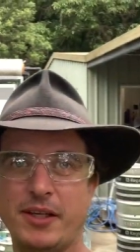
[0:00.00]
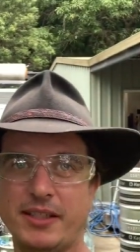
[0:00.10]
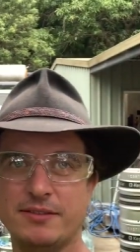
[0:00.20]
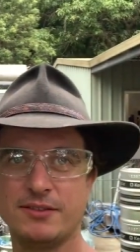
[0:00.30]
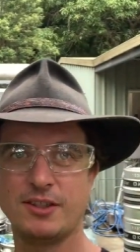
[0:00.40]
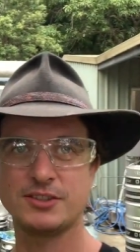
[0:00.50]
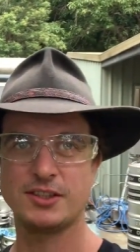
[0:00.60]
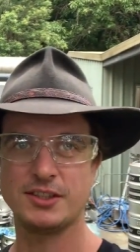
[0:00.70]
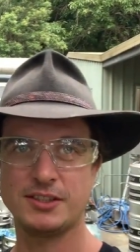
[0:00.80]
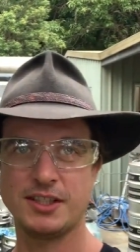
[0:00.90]
me.
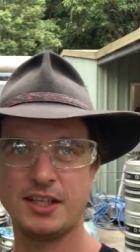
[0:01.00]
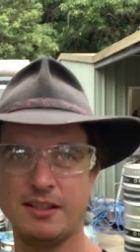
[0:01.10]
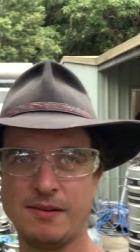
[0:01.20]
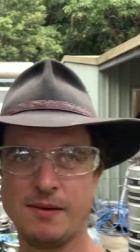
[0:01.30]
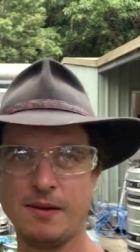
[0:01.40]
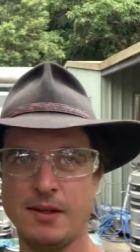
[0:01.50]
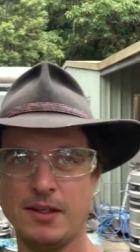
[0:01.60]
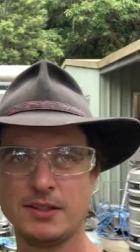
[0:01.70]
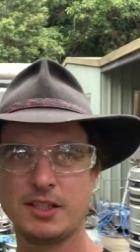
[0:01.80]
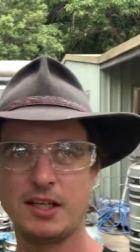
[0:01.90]
Nice early start.
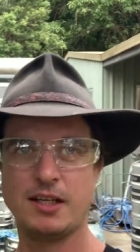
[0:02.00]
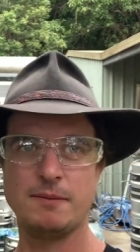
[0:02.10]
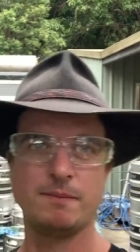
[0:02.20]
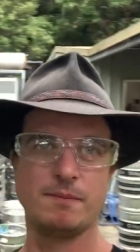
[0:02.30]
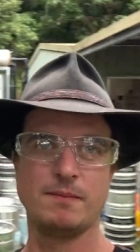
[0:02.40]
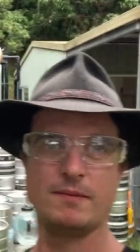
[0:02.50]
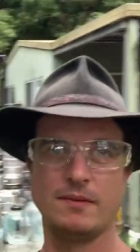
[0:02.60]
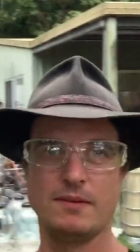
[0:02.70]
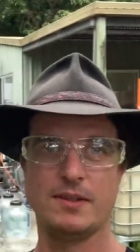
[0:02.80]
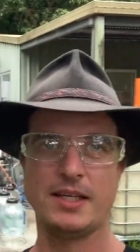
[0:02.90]
So,
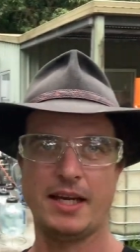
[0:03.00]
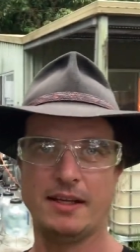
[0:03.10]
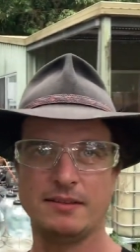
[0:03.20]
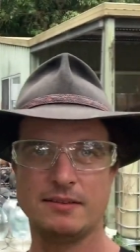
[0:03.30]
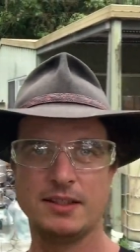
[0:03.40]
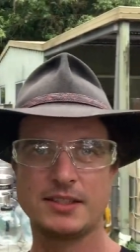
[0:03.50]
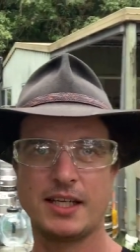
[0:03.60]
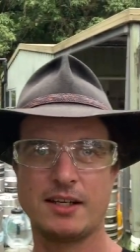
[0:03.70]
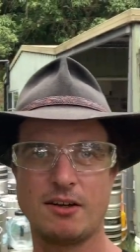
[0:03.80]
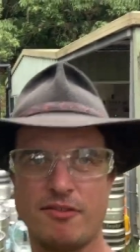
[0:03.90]
yeah,
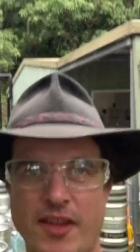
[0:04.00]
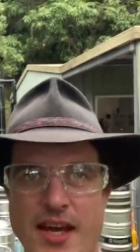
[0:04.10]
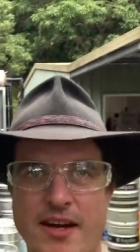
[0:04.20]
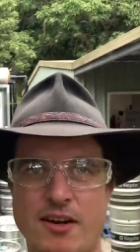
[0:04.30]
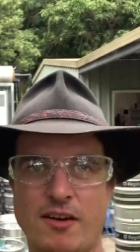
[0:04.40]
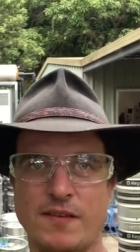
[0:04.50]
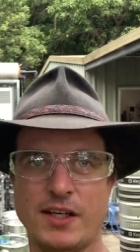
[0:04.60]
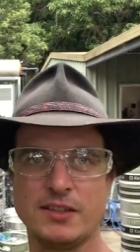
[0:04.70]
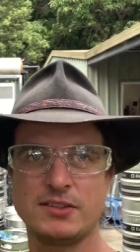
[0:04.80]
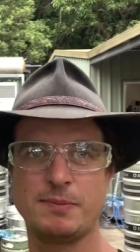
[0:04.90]
let's kick it off there, and
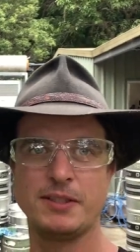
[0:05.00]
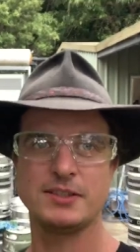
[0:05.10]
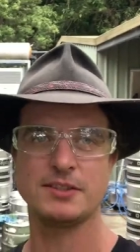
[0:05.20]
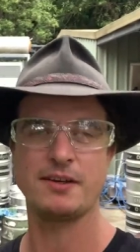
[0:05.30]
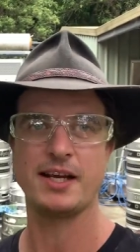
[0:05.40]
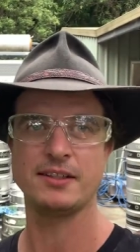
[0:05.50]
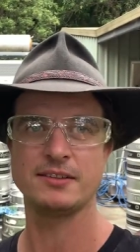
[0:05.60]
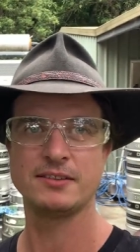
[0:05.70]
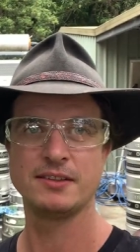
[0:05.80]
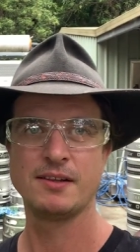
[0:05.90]
I'm going to spin this
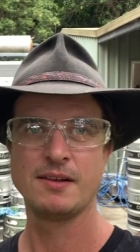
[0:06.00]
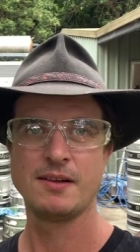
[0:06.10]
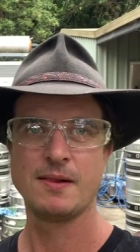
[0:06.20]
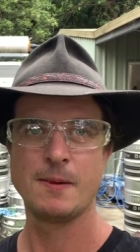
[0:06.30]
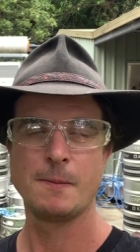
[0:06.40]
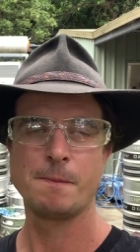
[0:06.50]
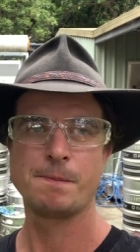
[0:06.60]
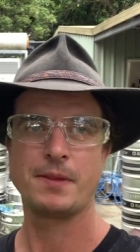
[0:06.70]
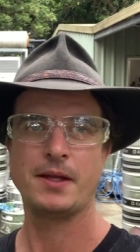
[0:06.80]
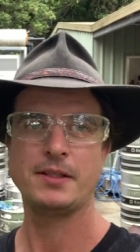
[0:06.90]
around,
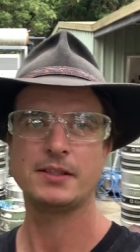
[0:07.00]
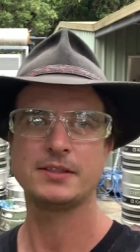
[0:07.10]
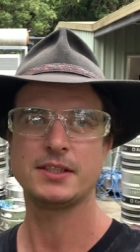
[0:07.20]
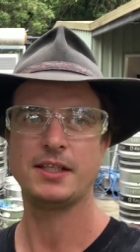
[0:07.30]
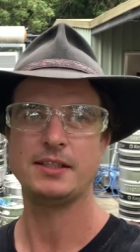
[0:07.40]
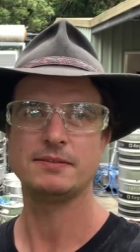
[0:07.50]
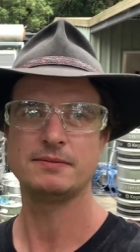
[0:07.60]
and you can see